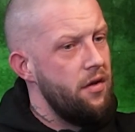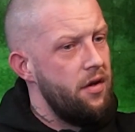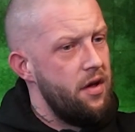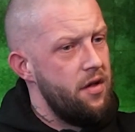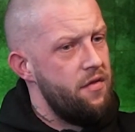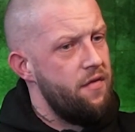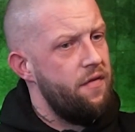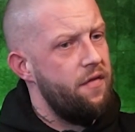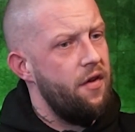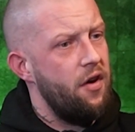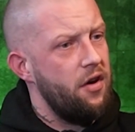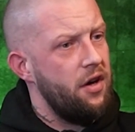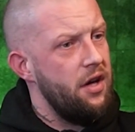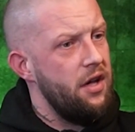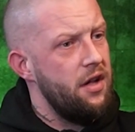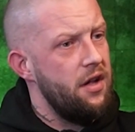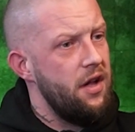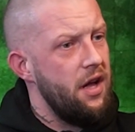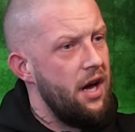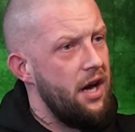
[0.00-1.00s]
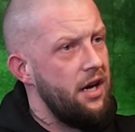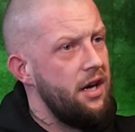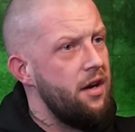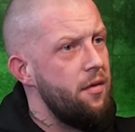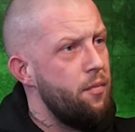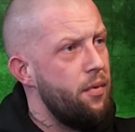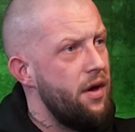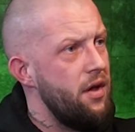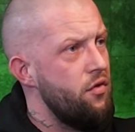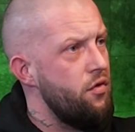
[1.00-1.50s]
It's fucking, I think you
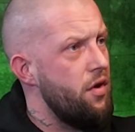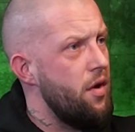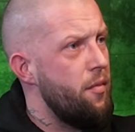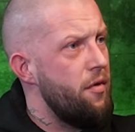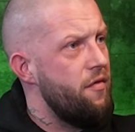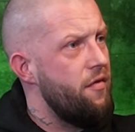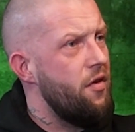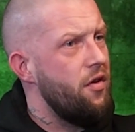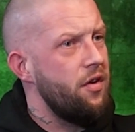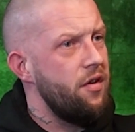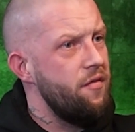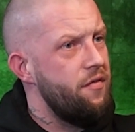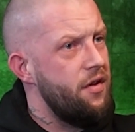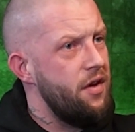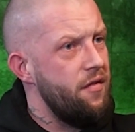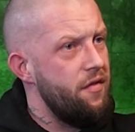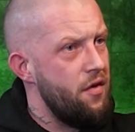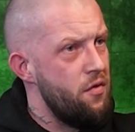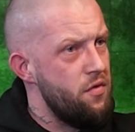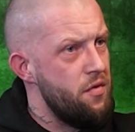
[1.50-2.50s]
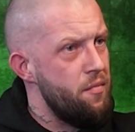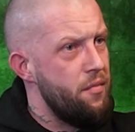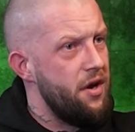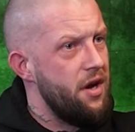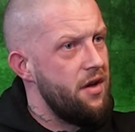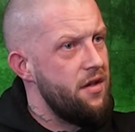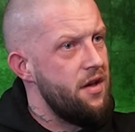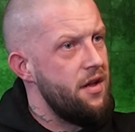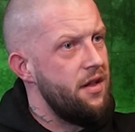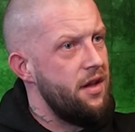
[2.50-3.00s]
can put down about fucking 3,000
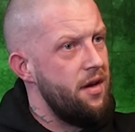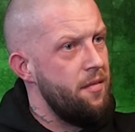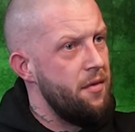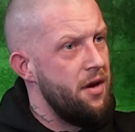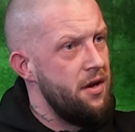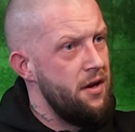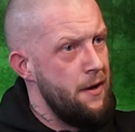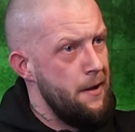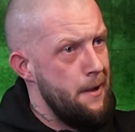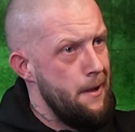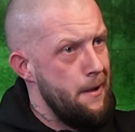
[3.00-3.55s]
bricks a day, man.